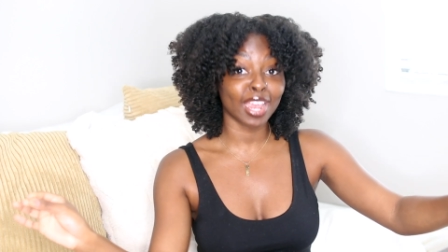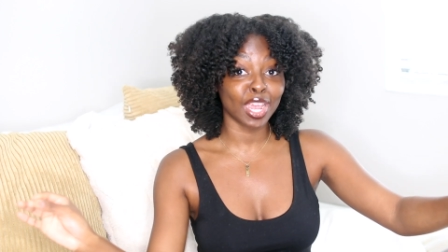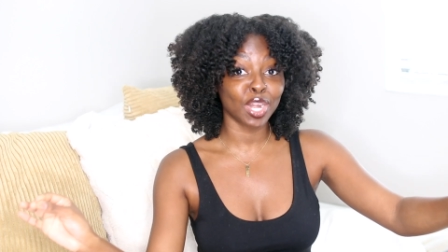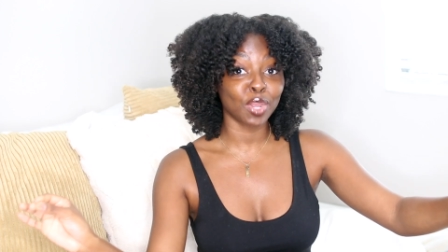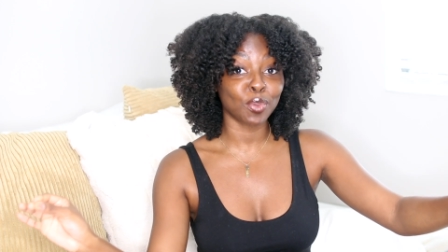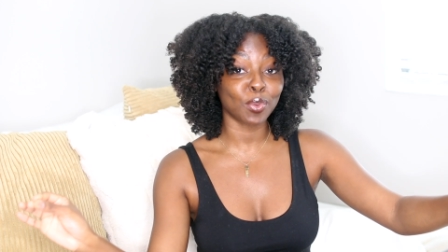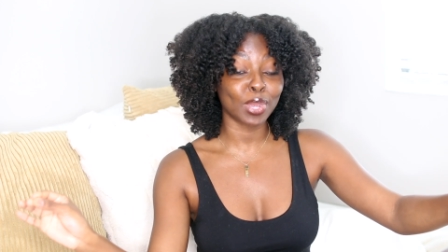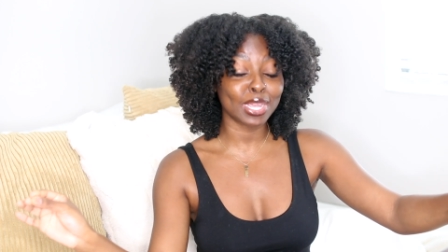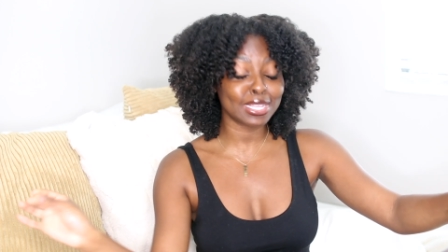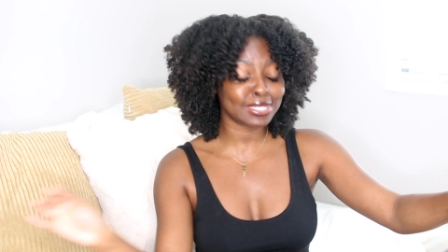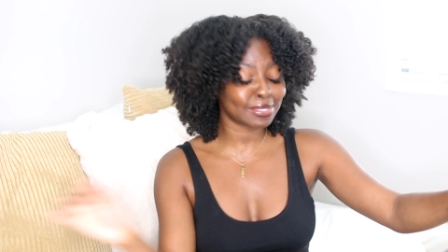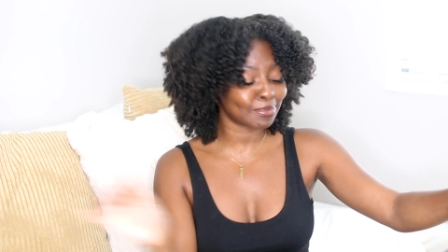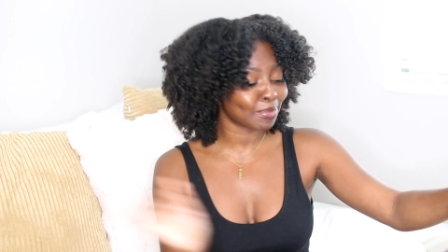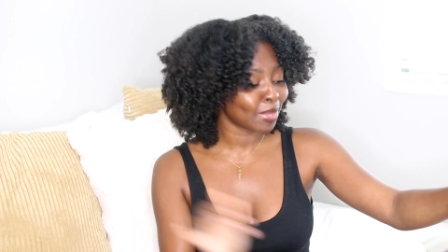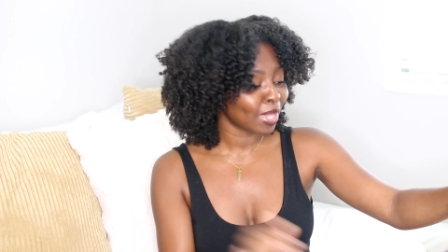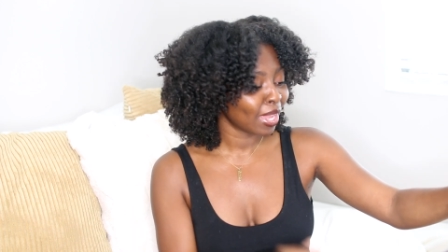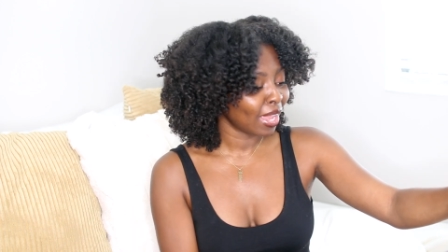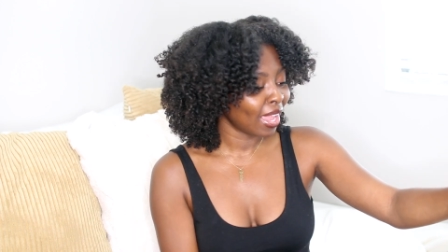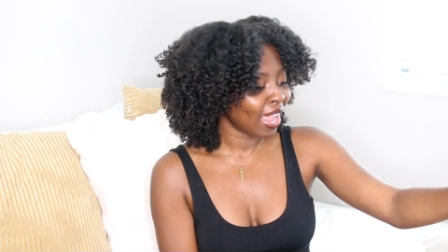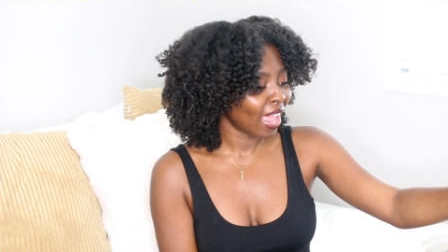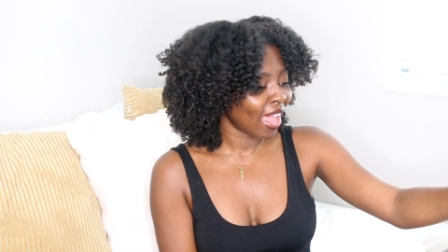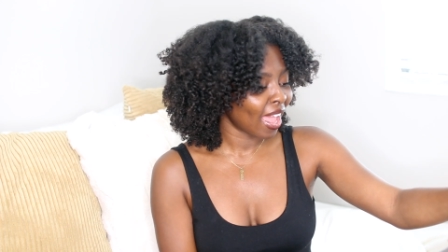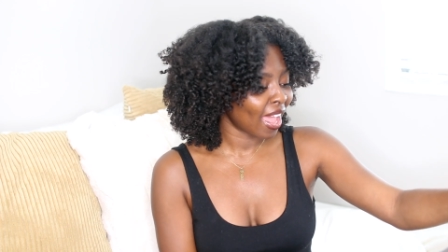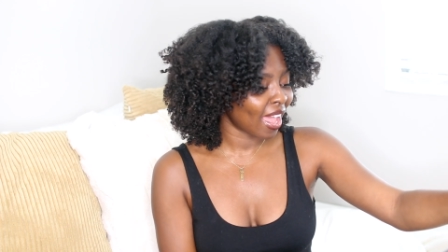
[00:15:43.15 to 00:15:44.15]
Anyways,
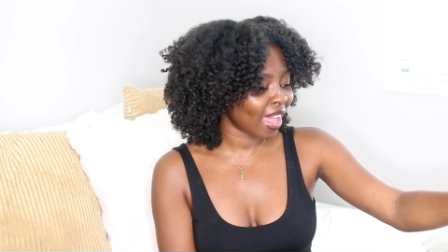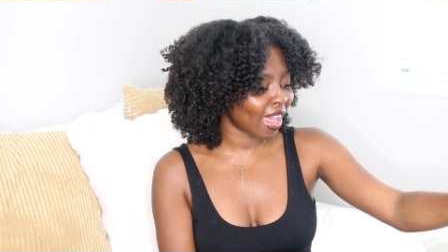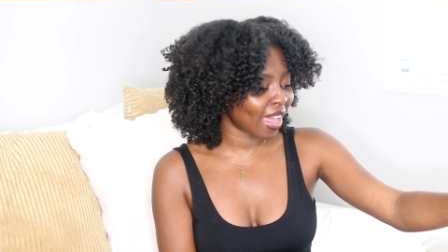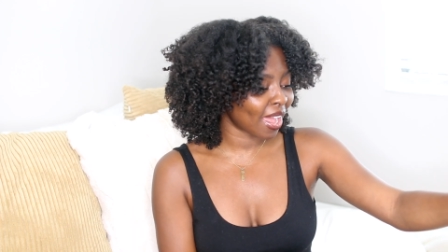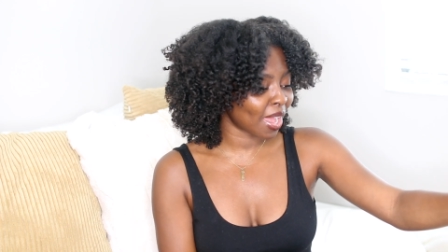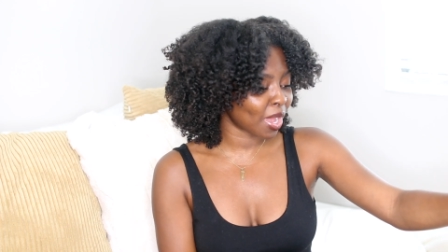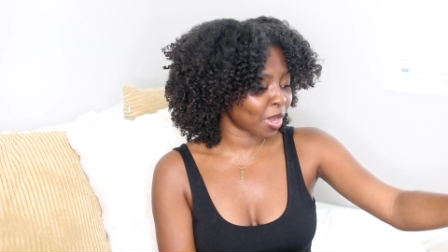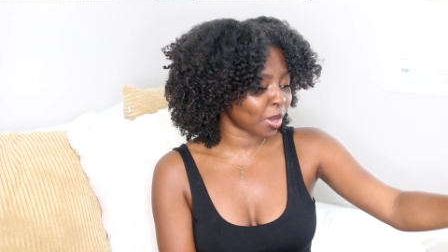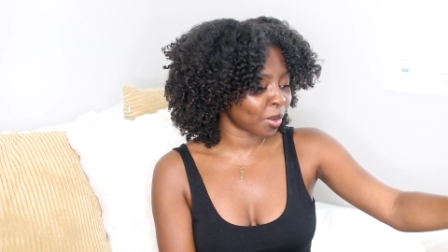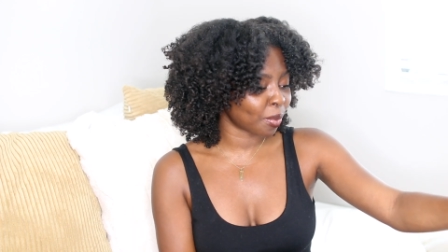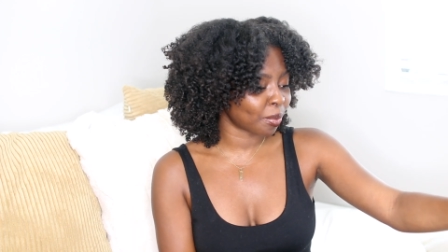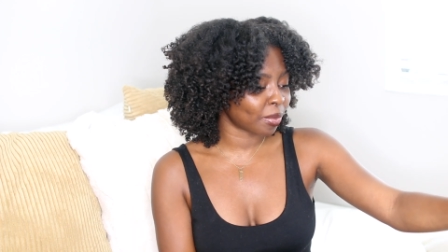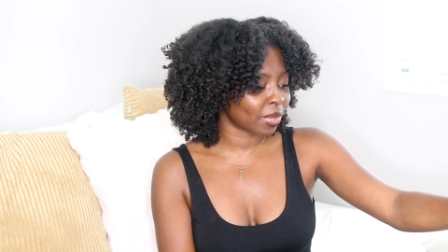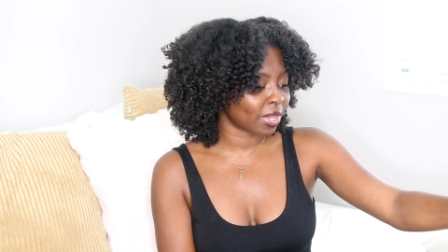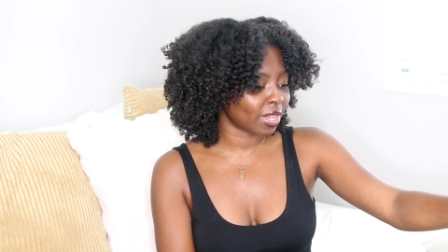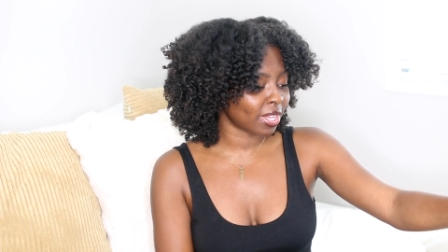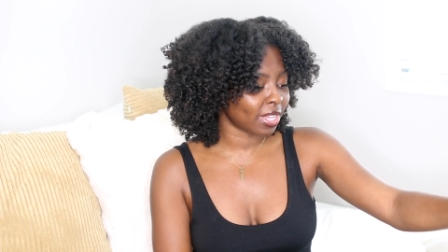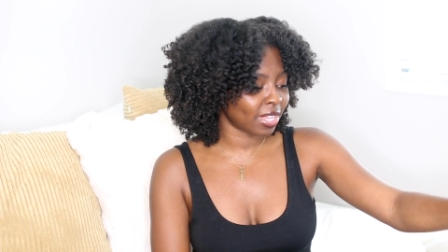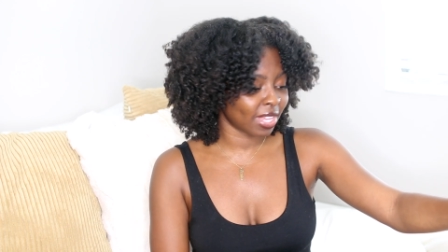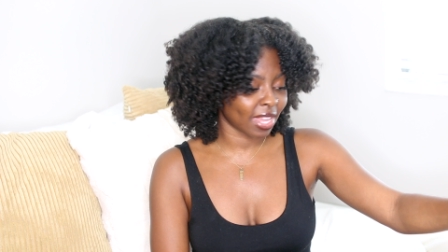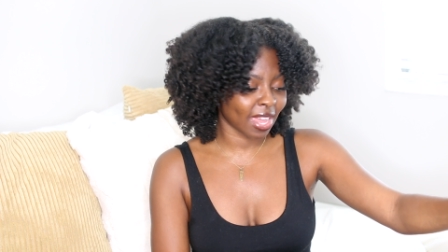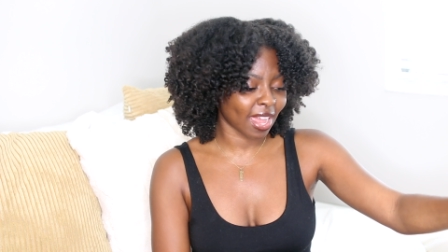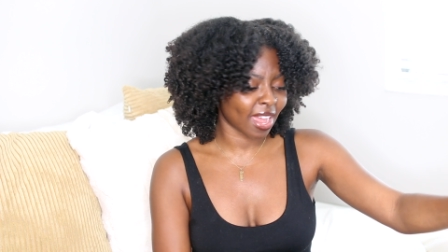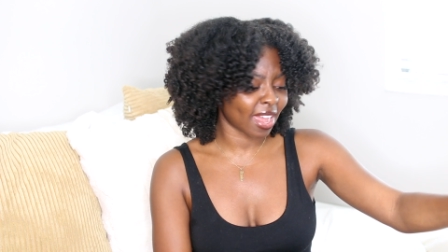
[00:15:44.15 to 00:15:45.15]
um,
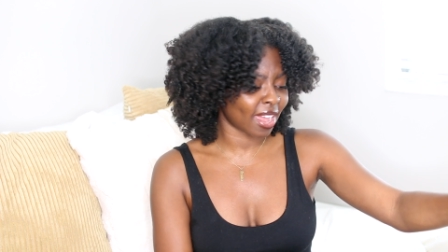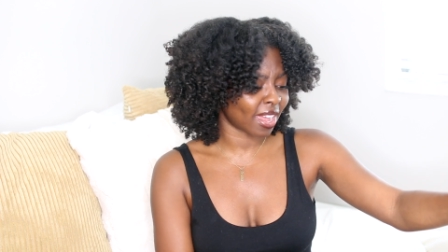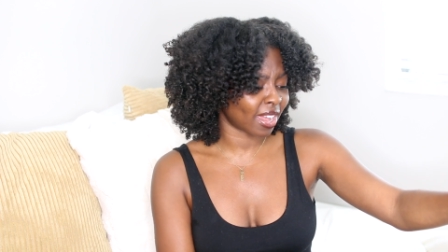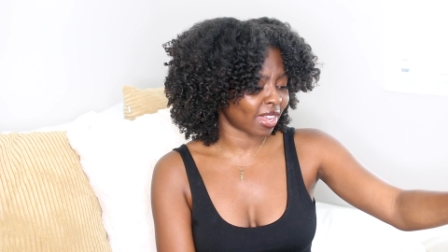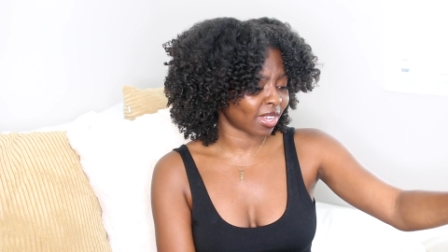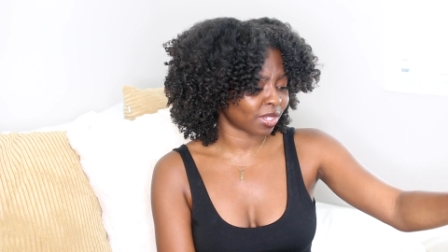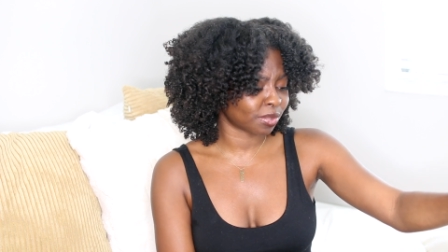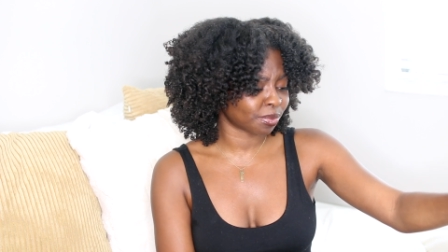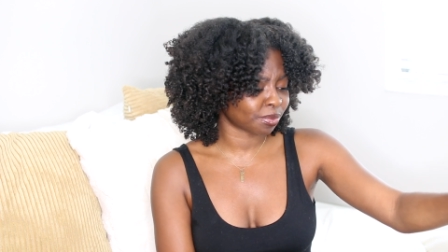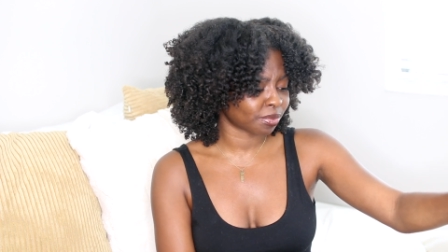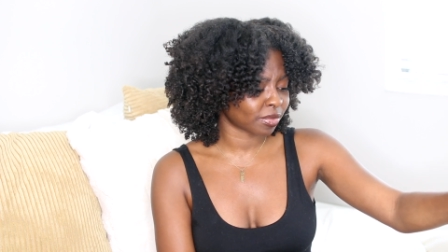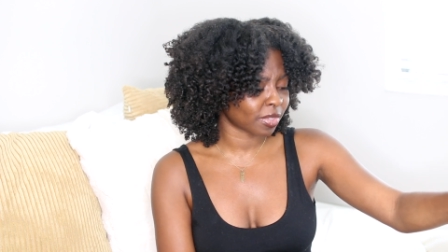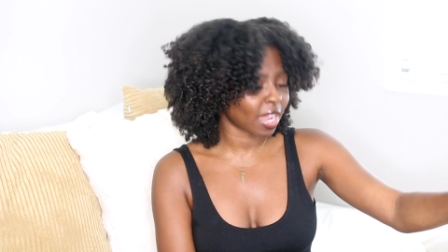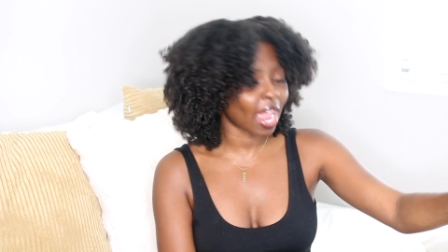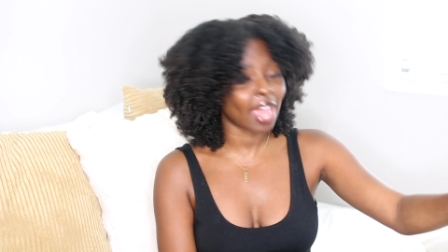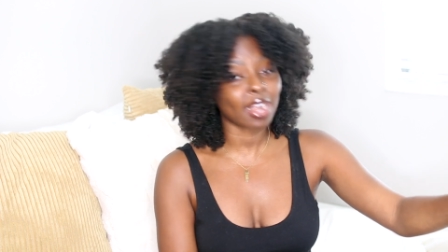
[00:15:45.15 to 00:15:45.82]
yeah.